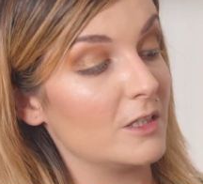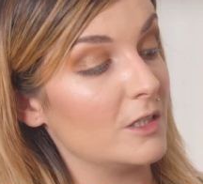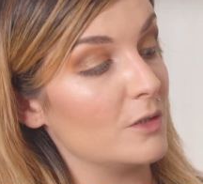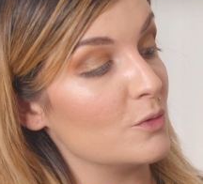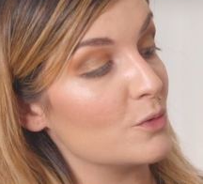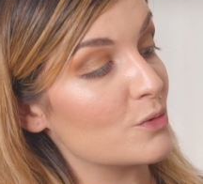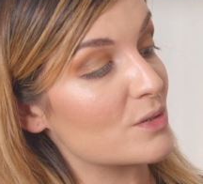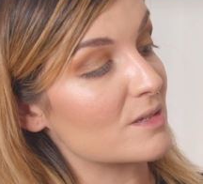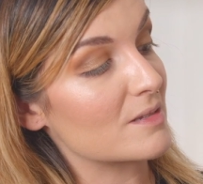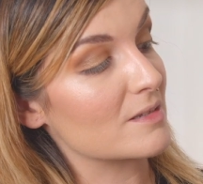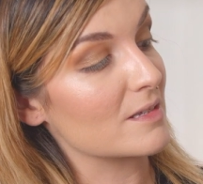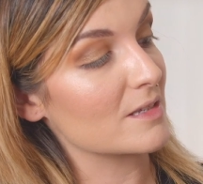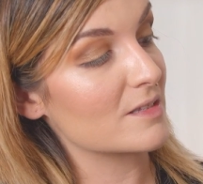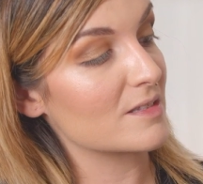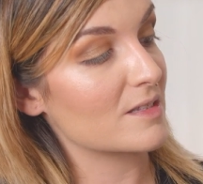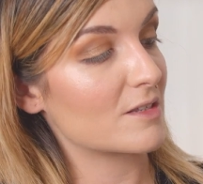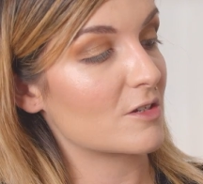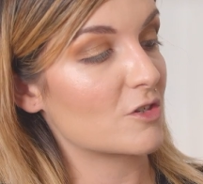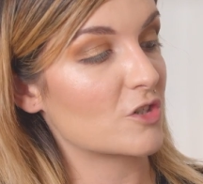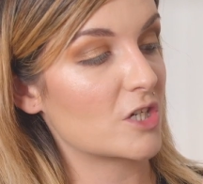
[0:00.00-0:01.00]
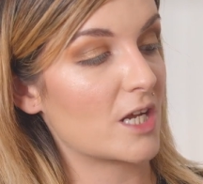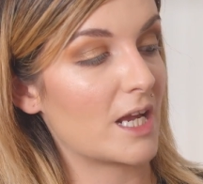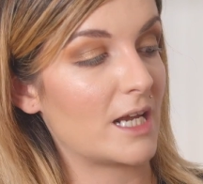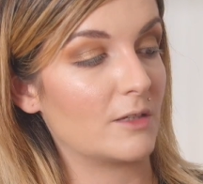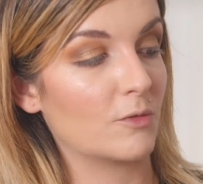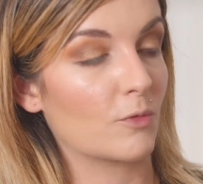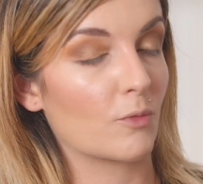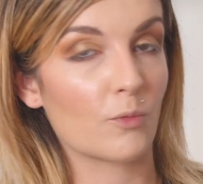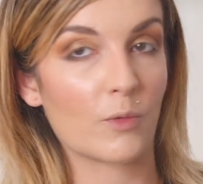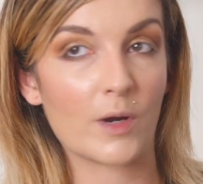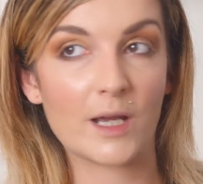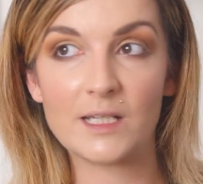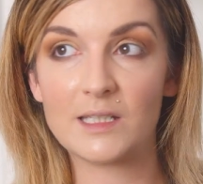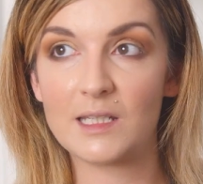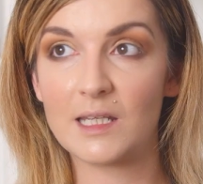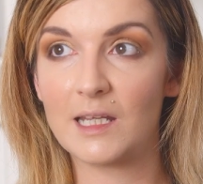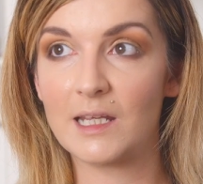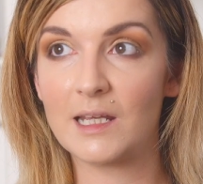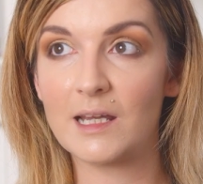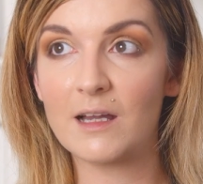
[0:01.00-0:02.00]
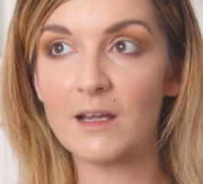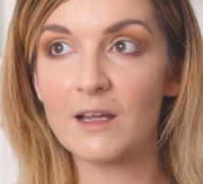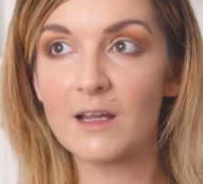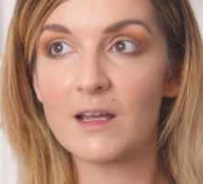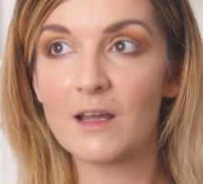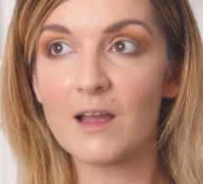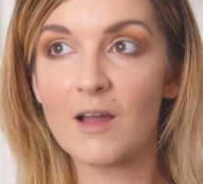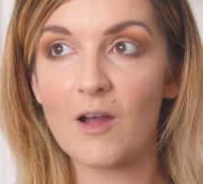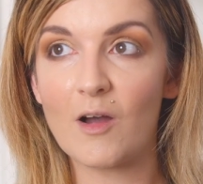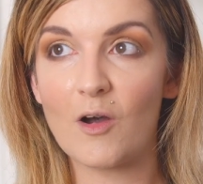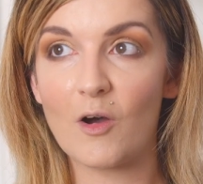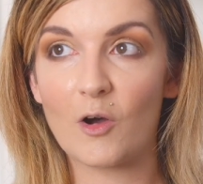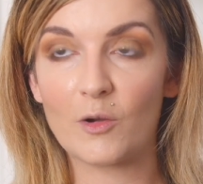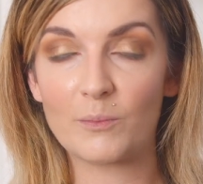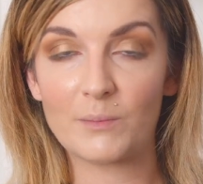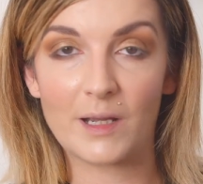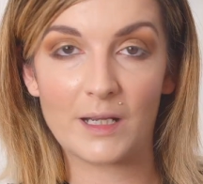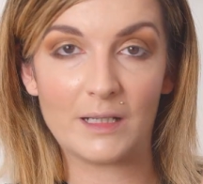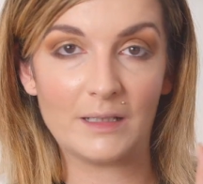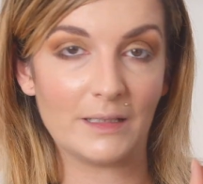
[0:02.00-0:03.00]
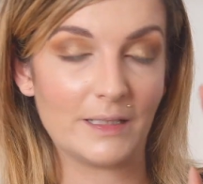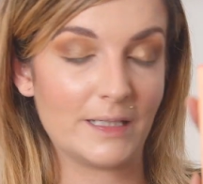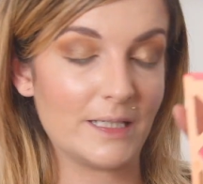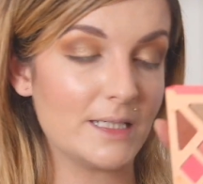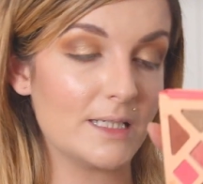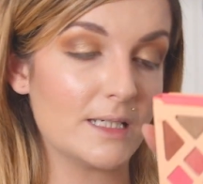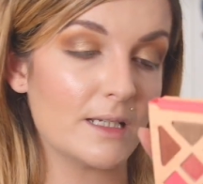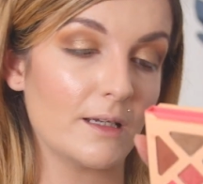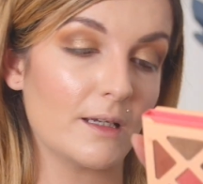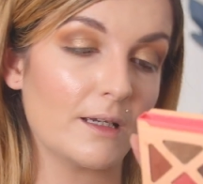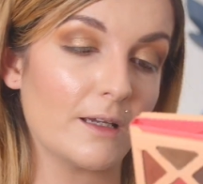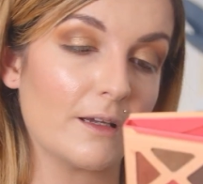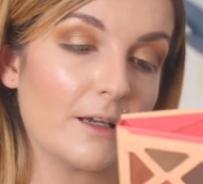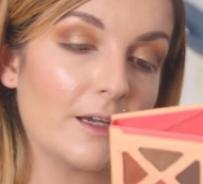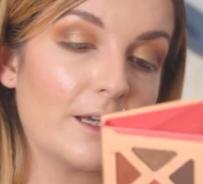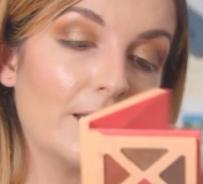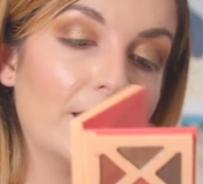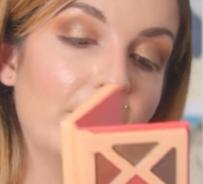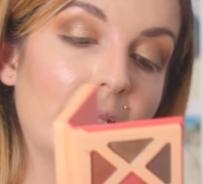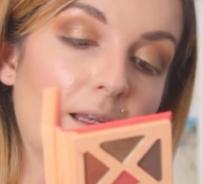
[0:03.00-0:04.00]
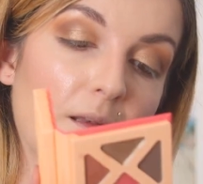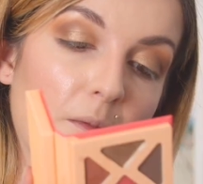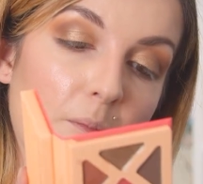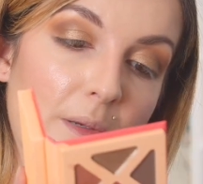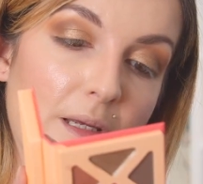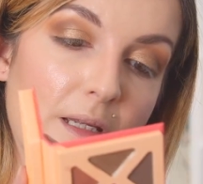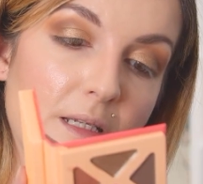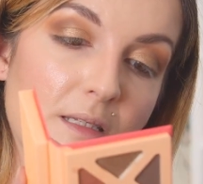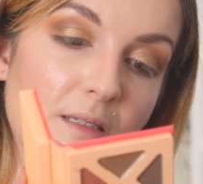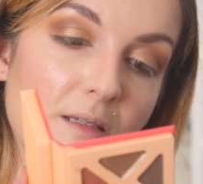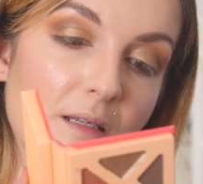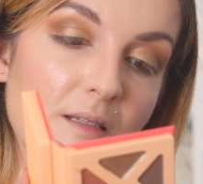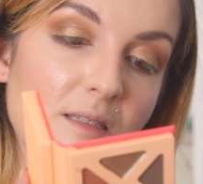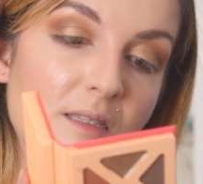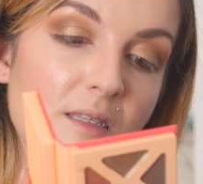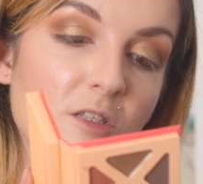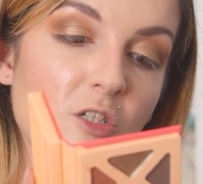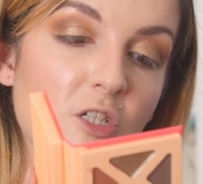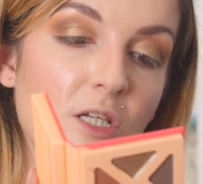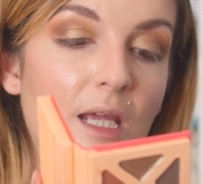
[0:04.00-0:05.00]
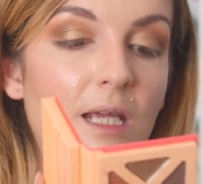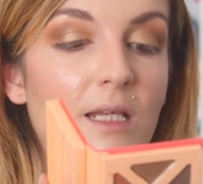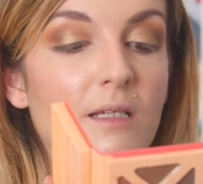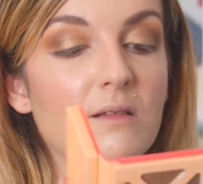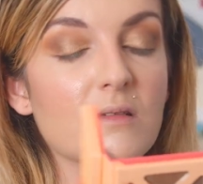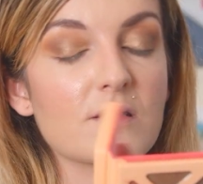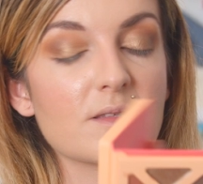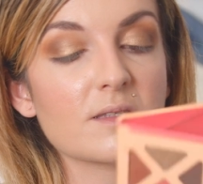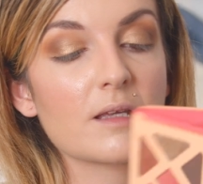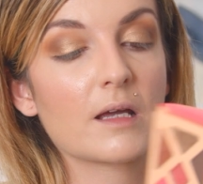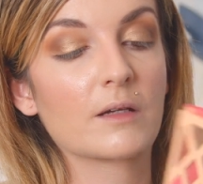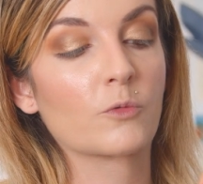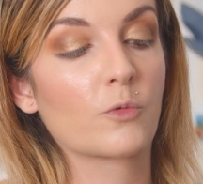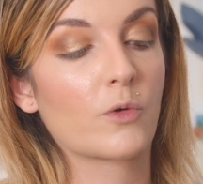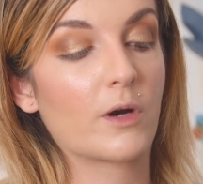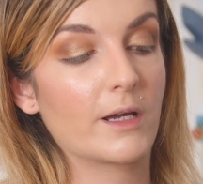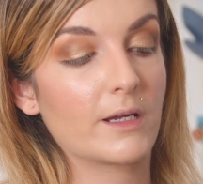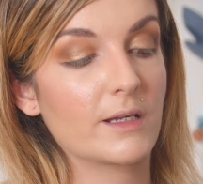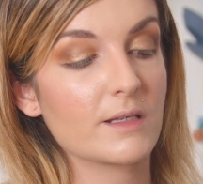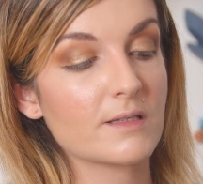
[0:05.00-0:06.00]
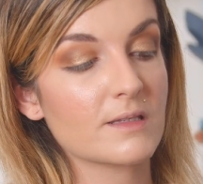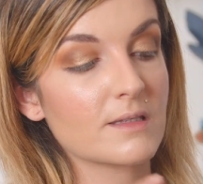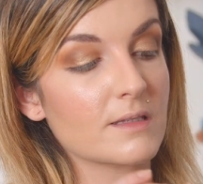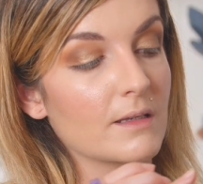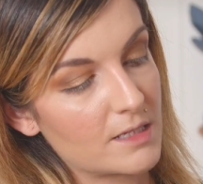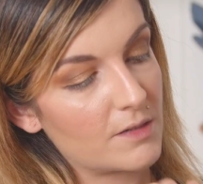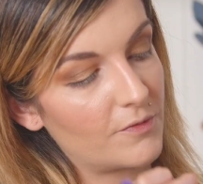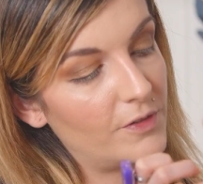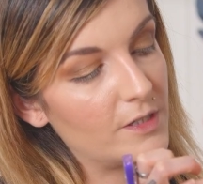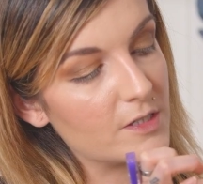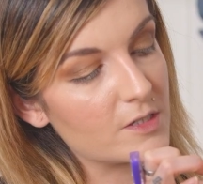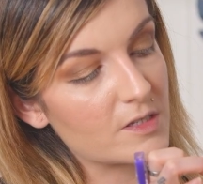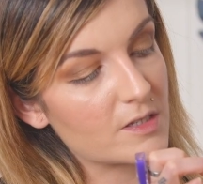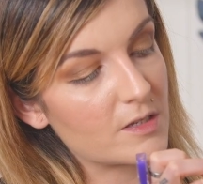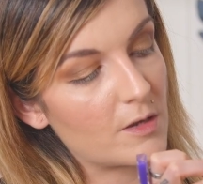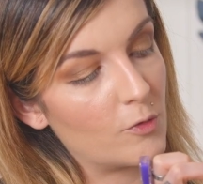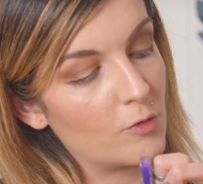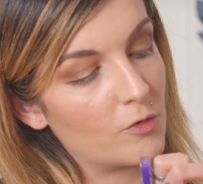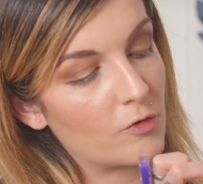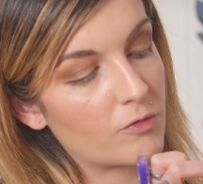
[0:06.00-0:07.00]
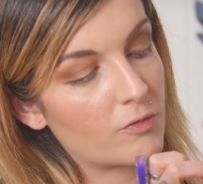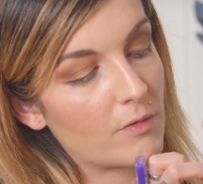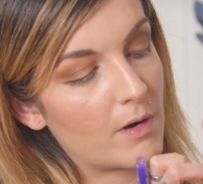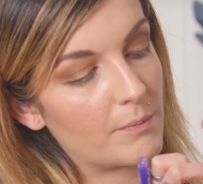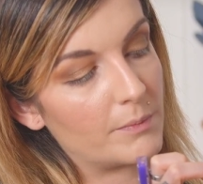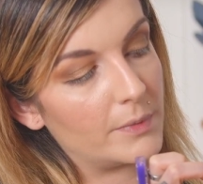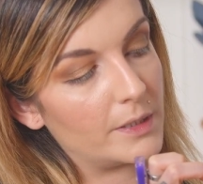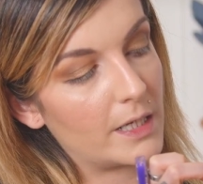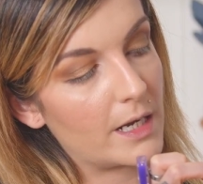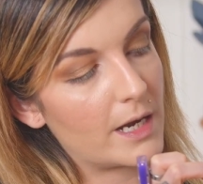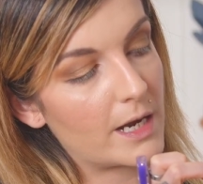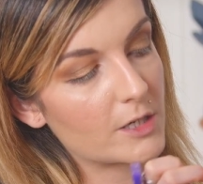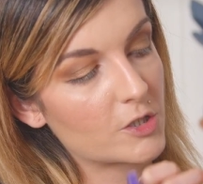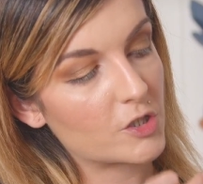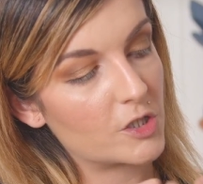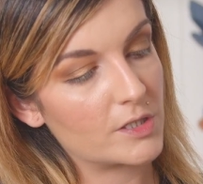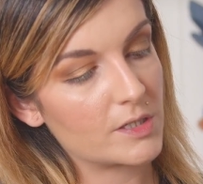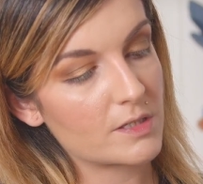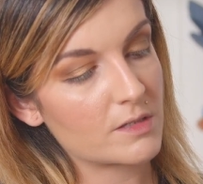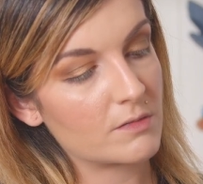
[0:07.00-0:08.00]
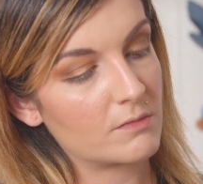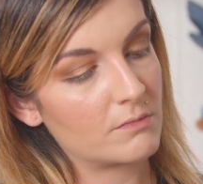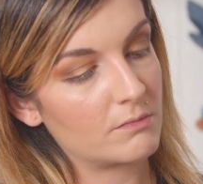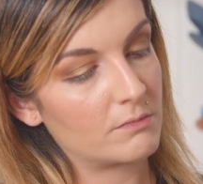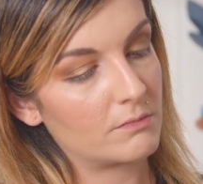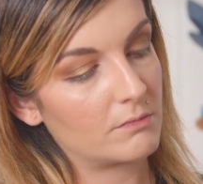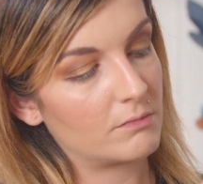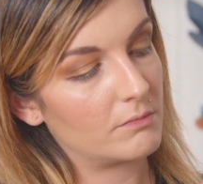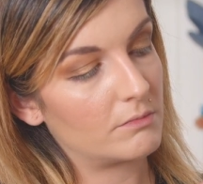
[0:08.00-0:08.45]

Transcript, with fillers: use this shade right here on my lid a little bit. It's the shade Sunrise. It doesn't feel so crumbly actually. It doesn't.